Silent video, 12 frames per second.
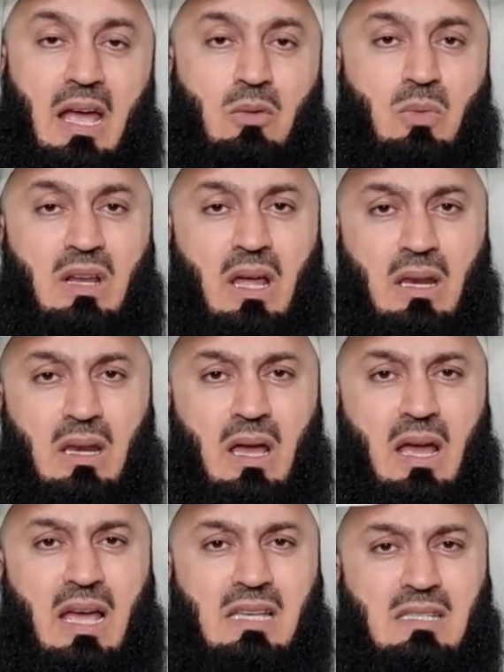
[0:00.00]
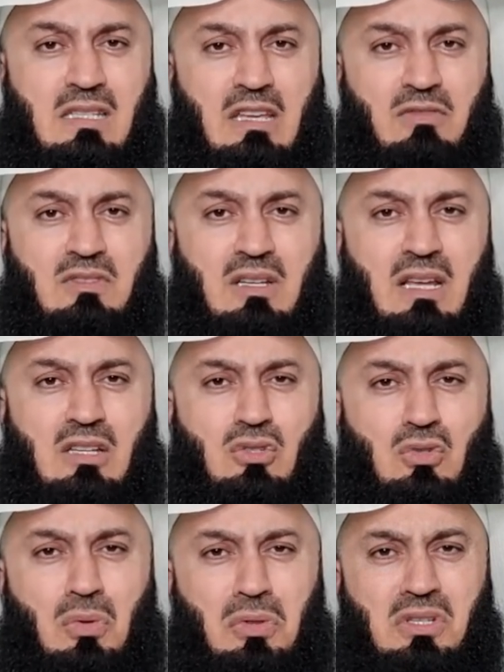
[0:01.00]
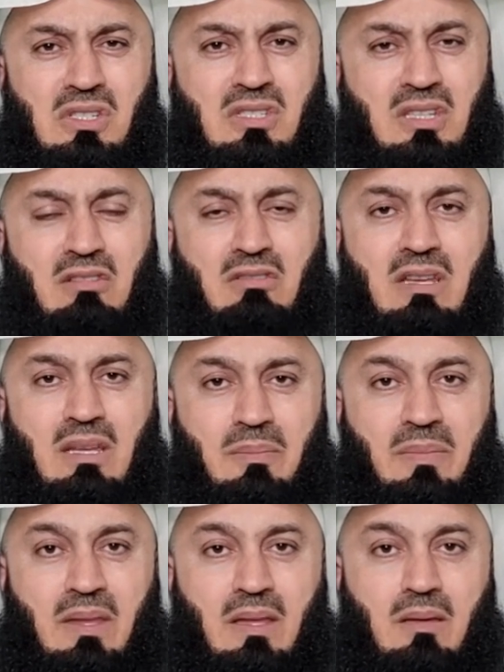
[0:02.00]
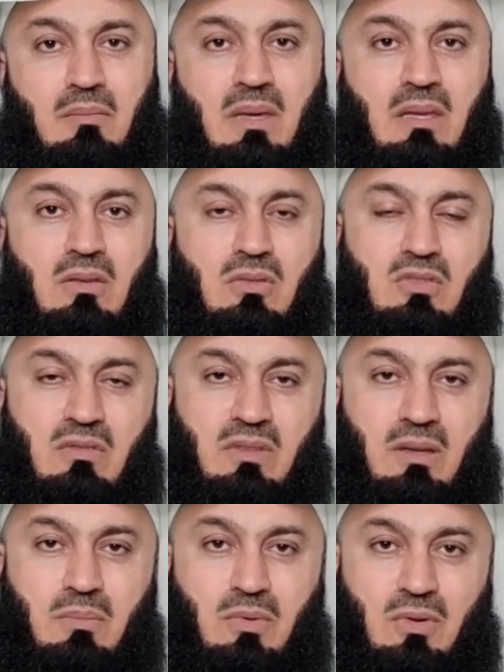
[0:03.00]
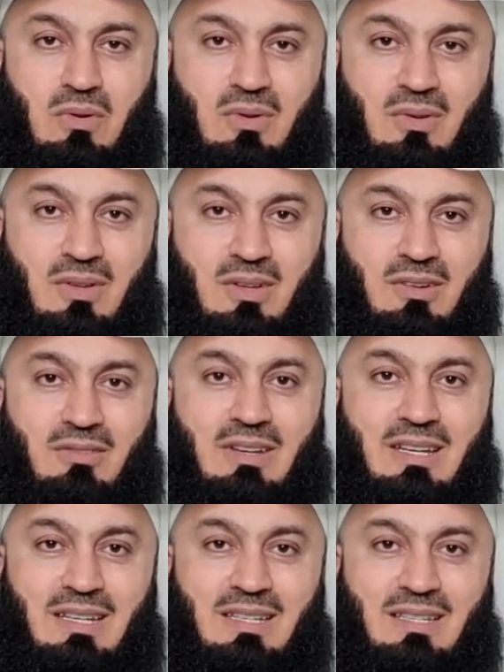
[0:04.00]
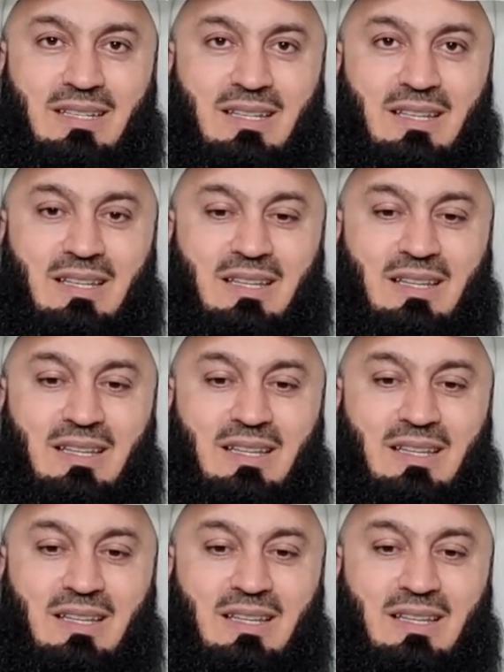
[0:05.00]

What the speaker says: And when Allah has gifted us to this degree, make use of that book. Read it.